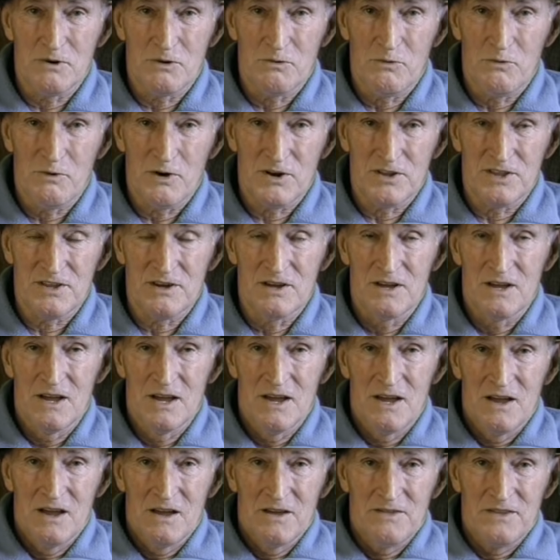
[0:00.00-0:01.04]
We wear the
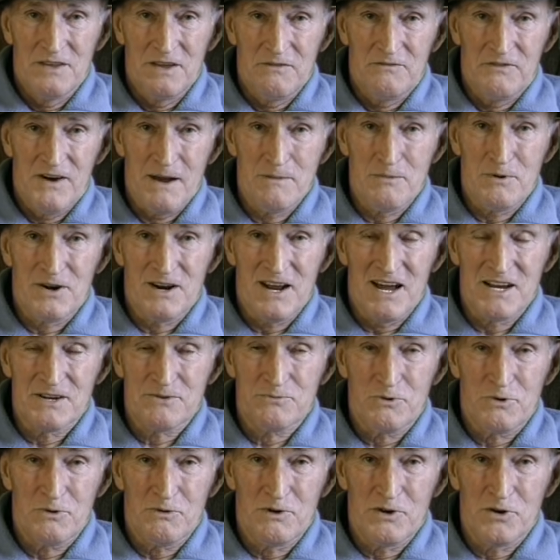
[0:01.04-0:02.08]
fiberglass
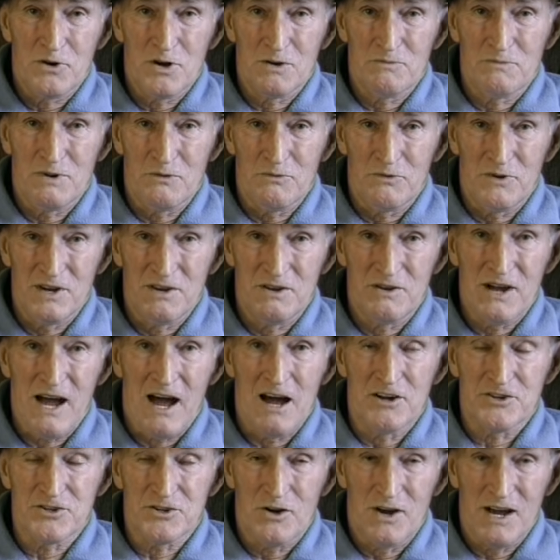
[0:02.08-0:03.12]
where we could, but we
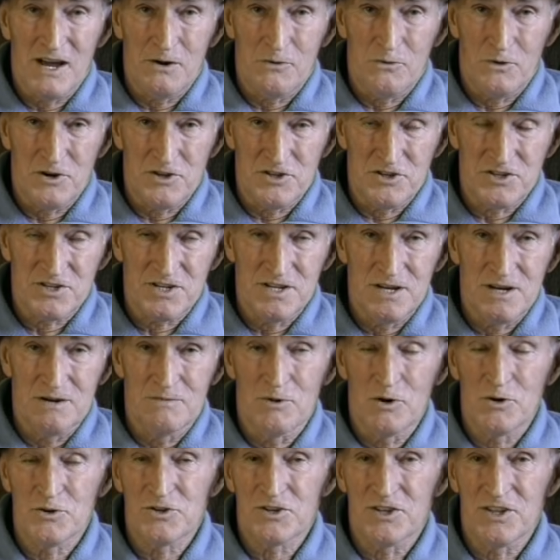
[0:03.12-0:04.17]
also had to wear the steel
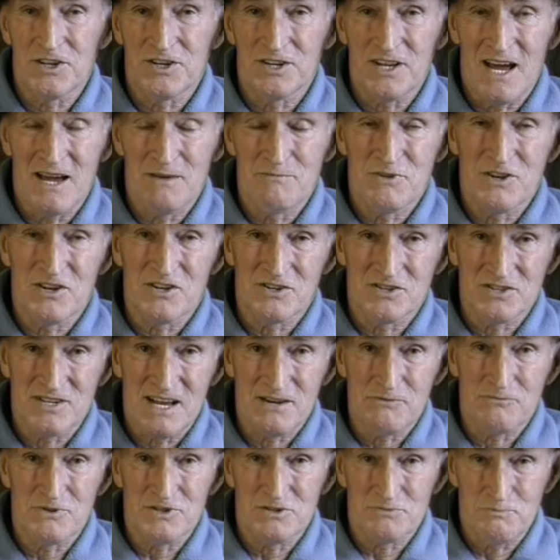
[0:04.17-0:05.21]
most of the time because
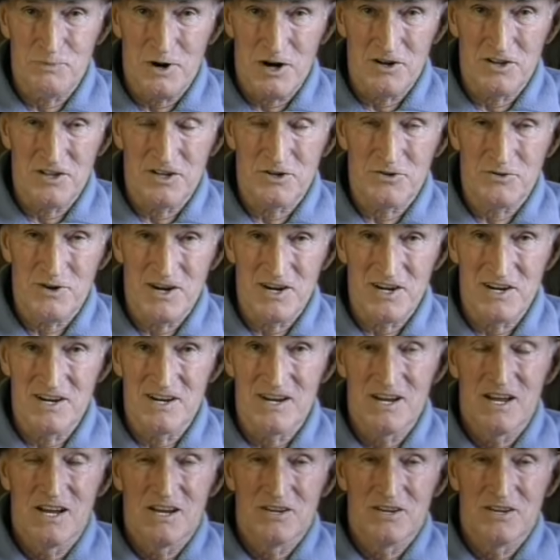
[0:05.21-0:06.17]
that was part of the training.